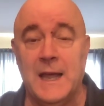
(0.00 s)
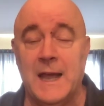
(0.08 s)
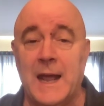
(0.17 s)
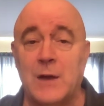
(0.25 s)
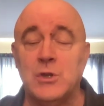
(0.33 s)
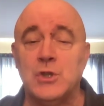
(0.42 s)

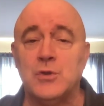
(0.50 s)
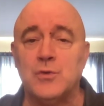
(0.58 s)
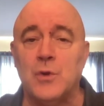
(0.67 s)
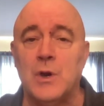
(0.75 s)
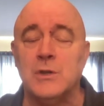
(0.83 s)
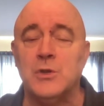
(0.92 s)
And how
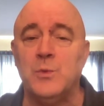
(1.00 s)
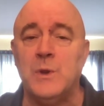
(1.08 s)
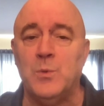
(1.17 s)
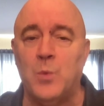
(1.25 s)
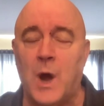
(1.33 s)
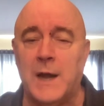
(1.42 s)
strong do we
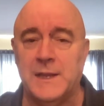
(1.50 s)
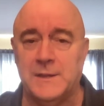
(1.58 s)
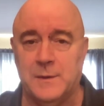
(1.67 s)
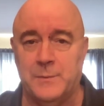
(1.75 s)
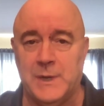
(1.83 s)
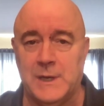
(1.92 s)
want it
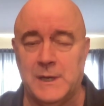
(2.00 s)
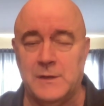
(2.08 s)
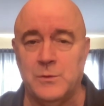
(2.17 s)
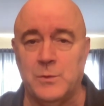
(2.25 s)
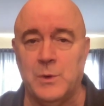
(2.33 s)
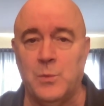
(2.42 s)
to be?
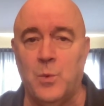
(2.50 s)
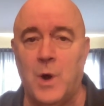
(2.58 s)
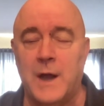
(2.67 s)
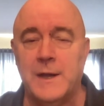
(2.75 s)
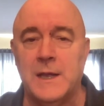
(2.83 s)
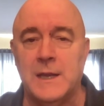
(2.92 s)
Do we
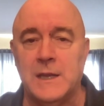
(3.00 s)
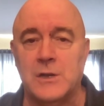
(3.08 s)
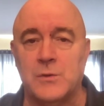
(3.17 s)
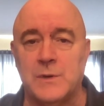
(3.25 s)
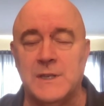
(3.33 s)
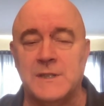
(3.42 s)
want an
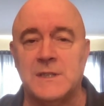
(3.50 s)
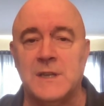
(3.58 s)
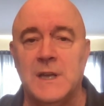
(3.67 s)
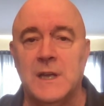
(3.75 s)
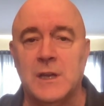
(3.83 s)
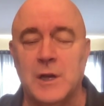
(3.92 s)
increased
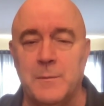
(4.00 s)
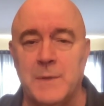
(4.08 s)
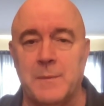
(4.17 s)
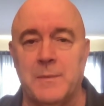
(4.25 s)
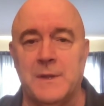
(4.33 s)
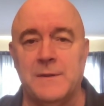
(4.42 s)

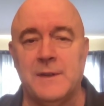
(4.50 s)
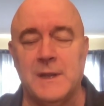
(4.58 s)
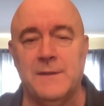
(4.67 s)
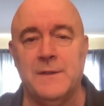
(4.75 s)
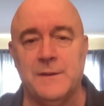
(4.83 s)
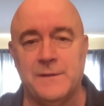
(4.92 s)
commitment
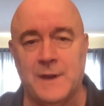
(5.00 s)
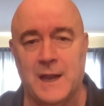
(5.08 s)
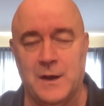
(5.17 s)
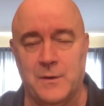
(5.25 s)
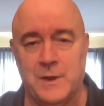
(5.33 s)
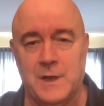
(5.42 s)
in this
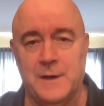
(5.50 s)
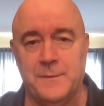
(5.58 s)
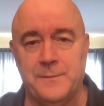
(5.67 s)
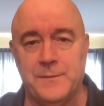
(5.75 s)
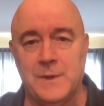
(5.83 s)
area?